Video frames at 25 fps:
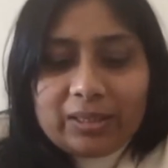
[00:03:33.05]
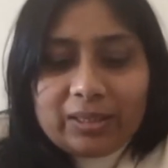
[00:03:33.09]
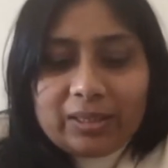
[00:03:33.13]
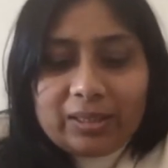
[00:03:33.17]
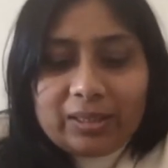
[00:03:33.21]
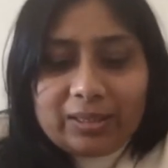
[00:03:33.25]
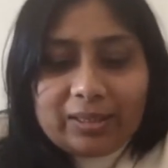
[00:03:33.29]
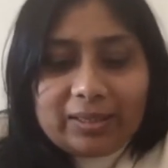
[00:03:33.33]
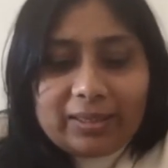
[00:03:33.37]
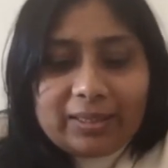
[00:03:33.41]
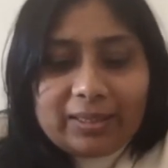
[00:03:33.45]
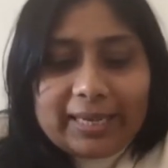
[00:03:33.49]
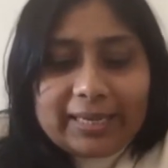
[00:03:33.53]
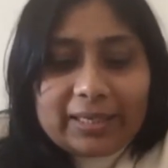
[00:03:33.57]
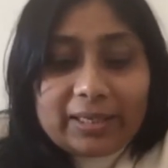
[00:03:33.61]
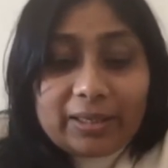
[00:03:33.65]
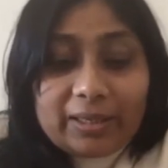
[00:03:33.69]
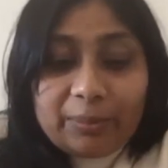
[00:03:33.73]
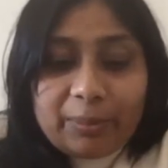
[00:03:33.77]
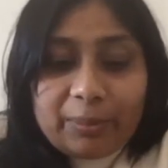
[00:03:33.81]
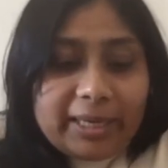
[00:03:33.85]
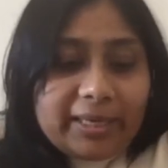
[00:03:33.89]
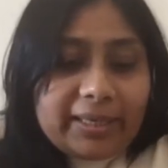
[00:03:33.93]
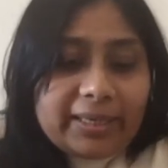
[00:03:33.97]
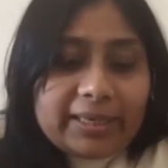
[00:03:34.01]
Latin
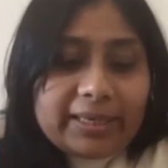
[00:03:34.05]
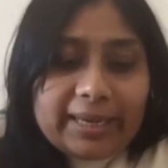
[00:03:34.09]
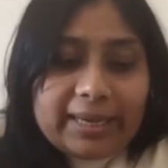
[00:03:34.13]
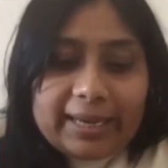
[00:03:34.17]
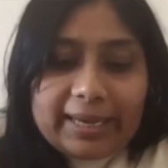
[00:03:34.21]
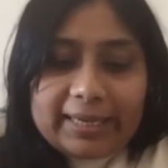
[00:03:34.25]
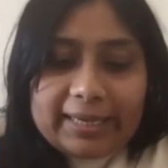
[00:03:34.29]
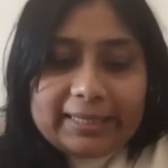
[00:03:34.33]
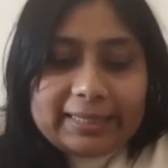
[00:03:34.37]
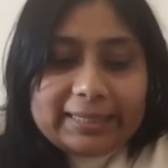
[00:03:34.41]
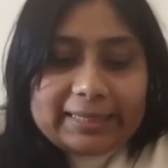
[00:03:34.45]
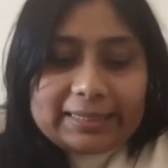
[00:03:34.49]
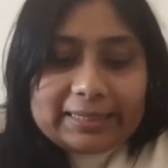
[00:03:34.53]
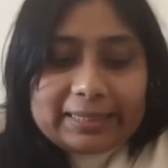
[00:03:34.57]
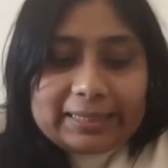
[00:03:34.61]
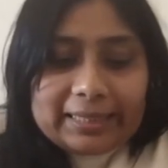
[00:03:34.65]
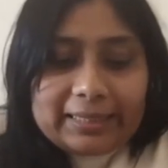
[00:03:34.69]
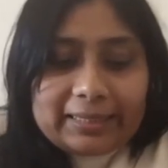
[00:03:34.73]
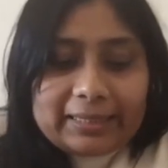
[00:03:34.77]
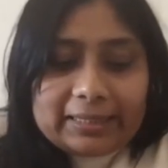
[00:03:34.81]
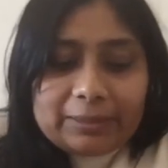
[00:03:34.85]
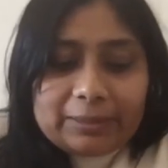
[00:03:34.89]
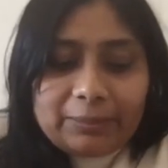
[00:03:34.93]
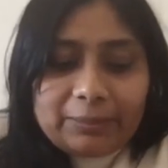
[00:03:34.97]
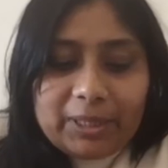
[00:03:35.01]
America, and
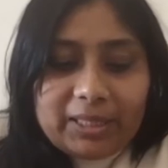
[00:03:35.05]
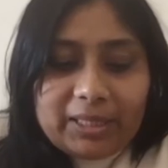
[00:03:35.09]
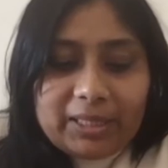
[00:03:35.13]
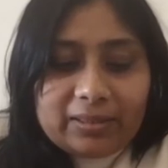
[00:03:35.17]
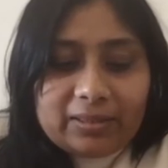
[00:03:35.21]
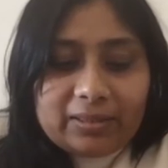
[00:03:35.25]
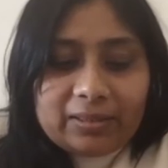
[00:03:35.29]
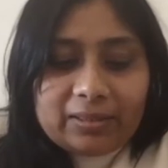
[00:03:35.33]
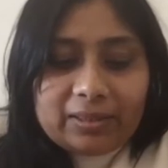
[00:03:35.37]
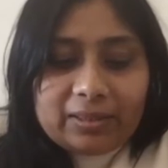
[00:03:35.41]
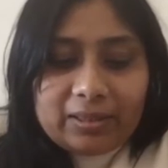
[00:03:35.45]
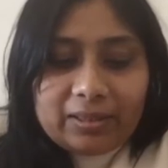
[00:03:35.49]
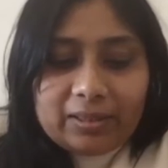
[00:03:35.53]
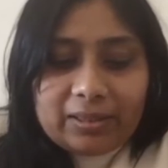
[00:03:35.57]
it's been,